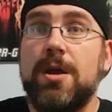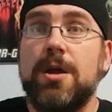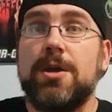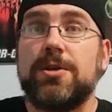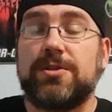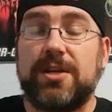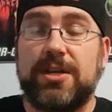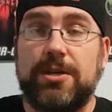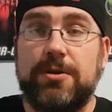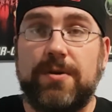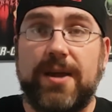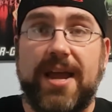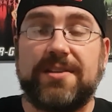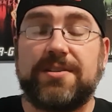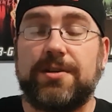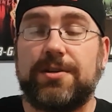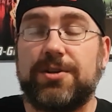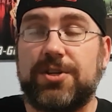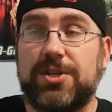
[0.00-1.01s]
so you
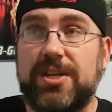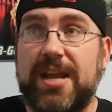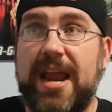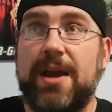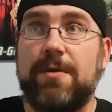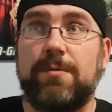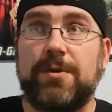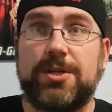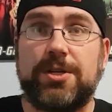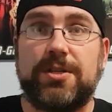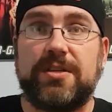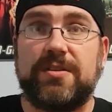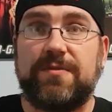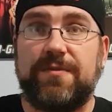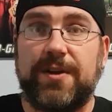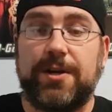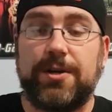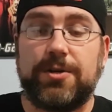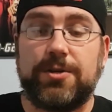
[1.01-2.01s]
guys understand which of these
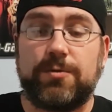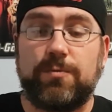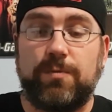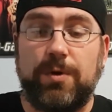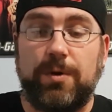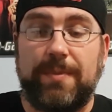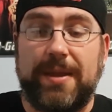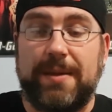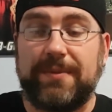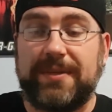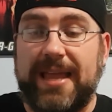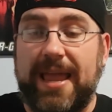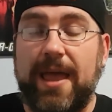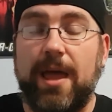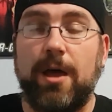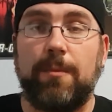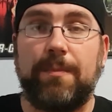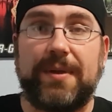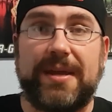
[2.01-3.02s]
figures will be able to
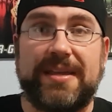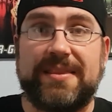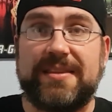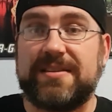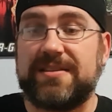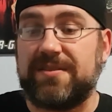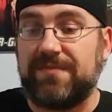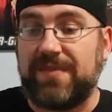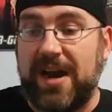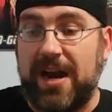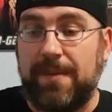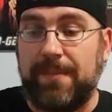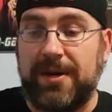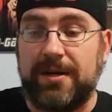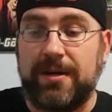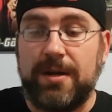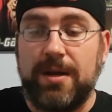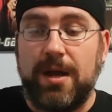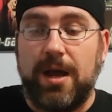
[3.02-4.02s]
help in this
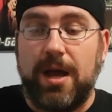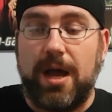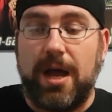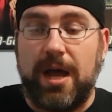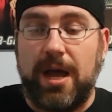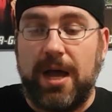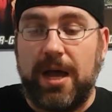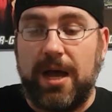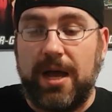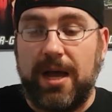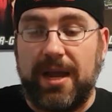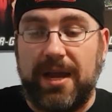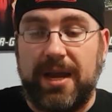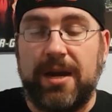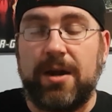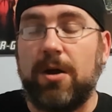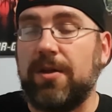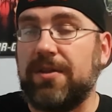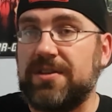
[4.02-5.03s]
environment uh,
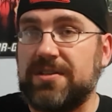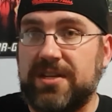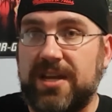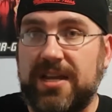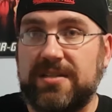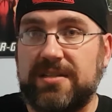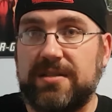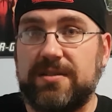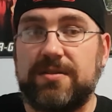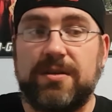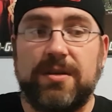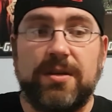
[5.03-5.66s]
in all these cases.